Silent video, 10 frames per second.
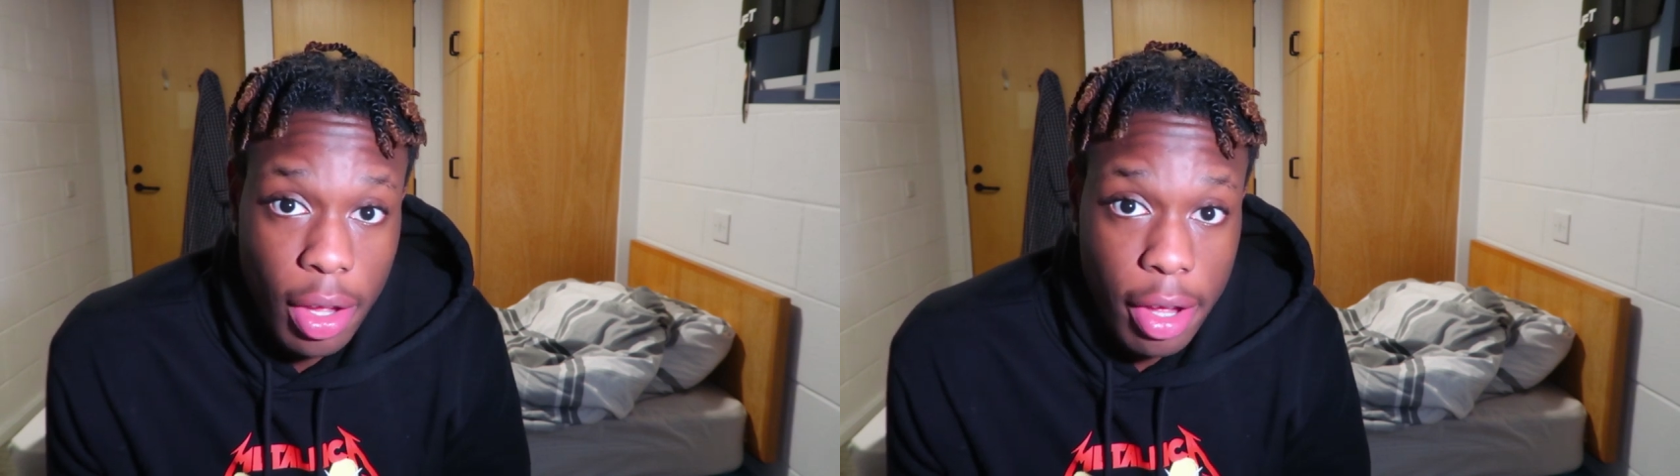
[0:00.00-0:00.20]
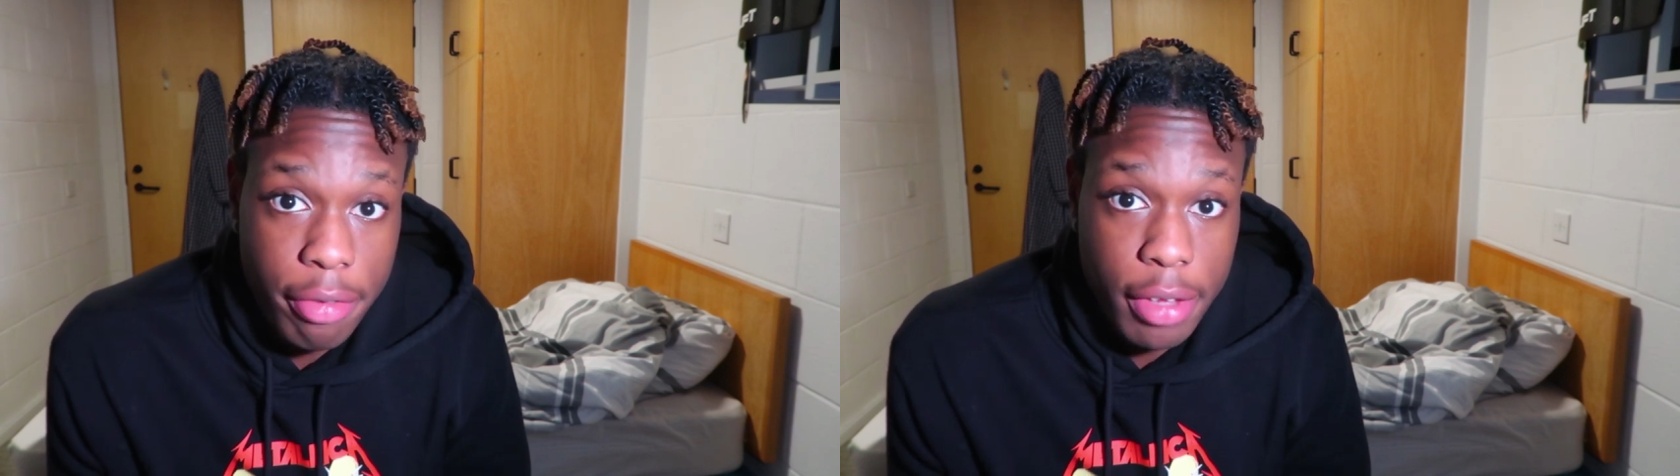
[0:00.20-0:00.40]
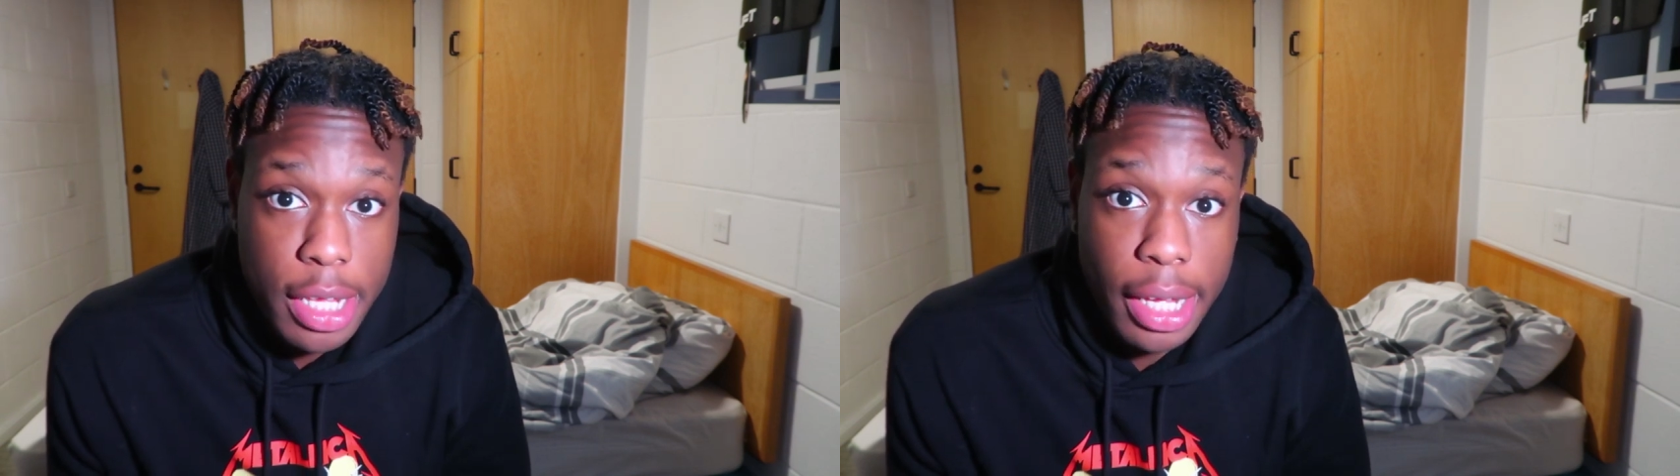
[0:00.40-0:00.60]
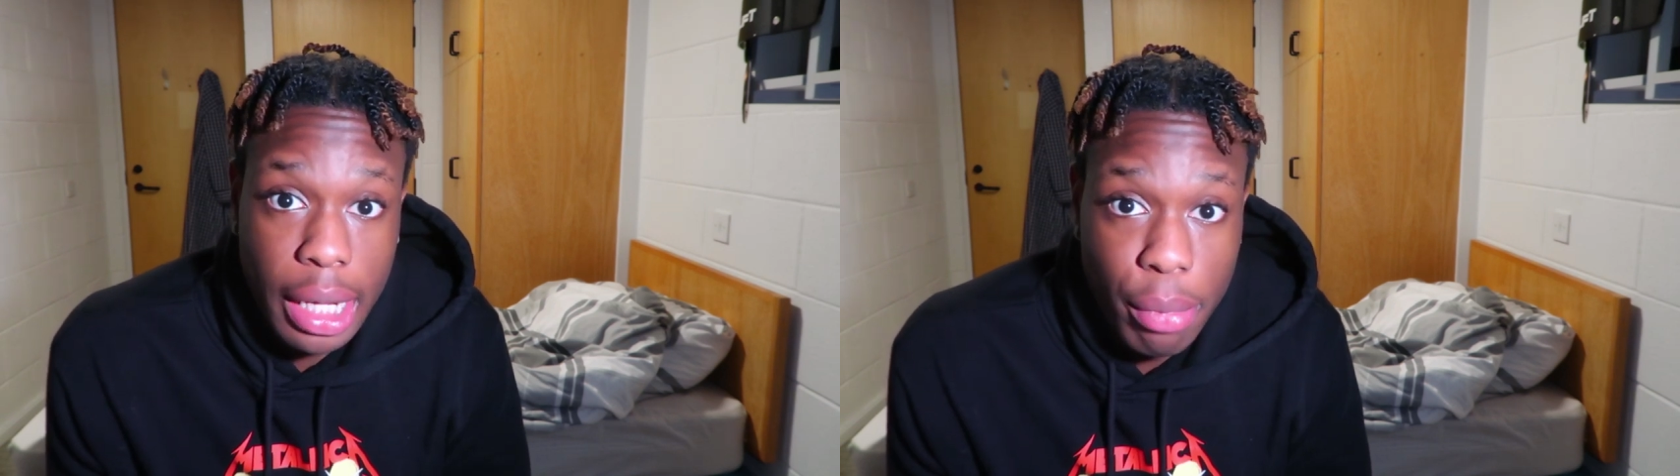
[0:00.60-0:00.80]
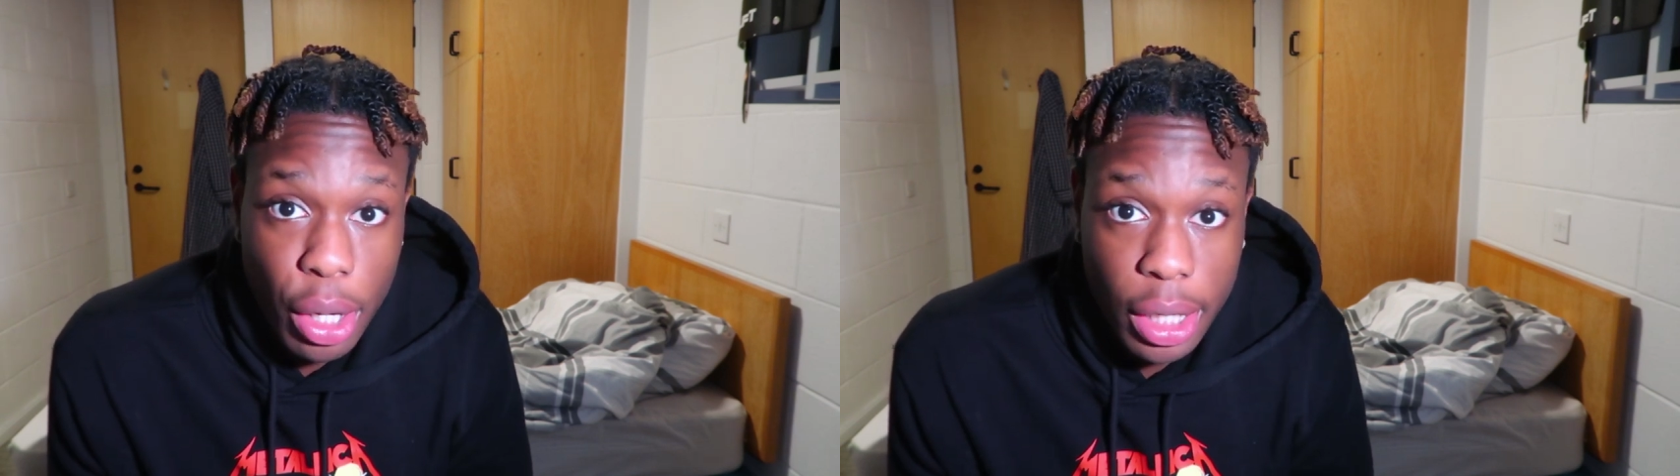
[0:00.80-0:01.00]
if they
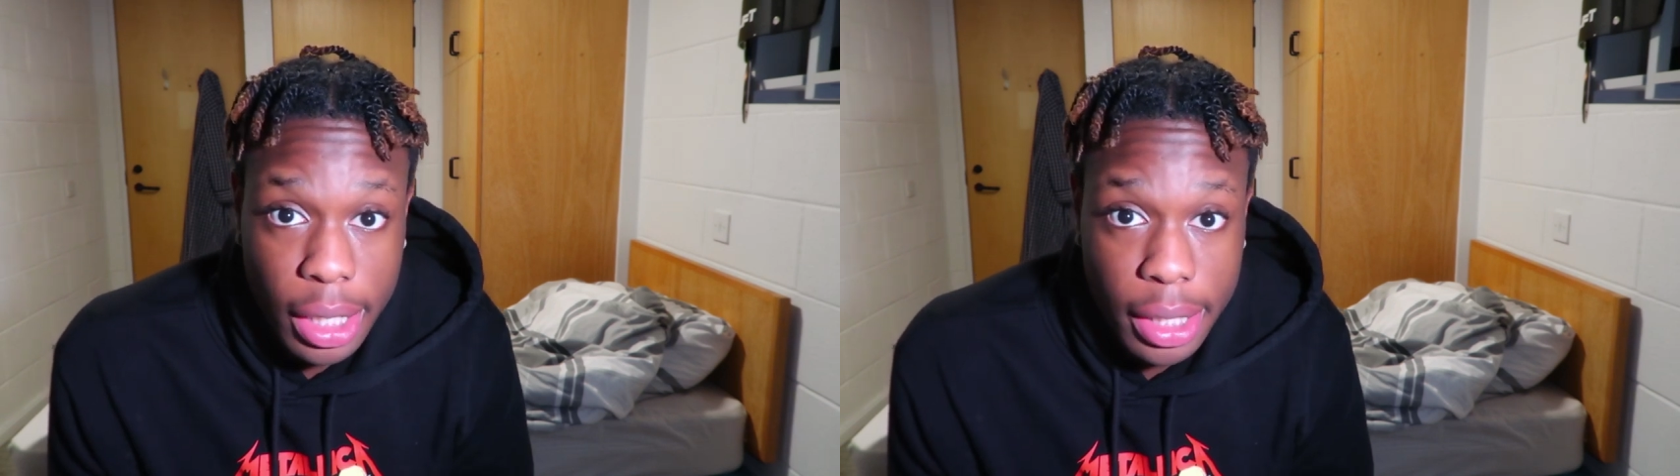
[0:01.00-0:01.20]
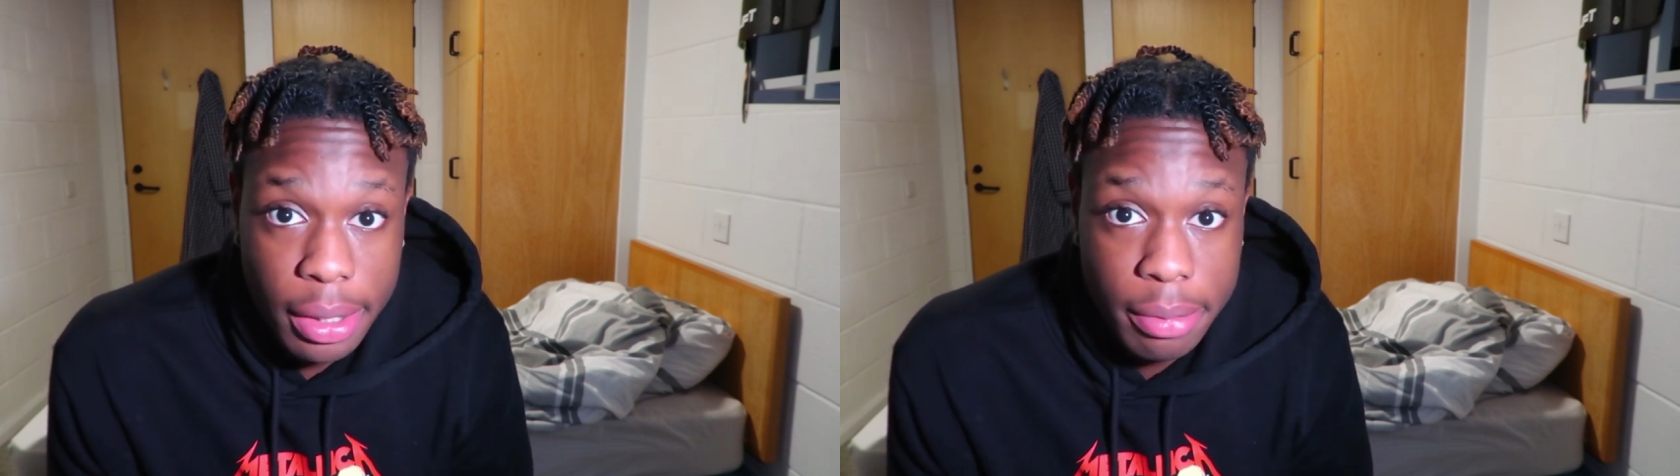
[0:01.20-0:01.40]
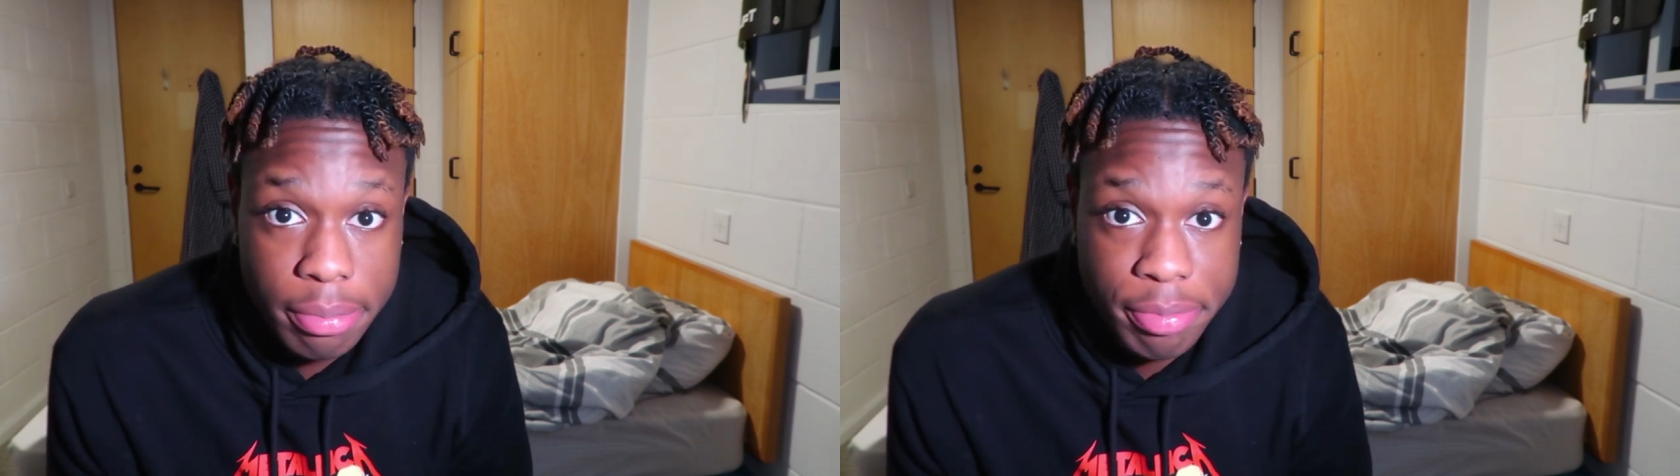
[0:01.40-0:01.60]
think I'm ugly.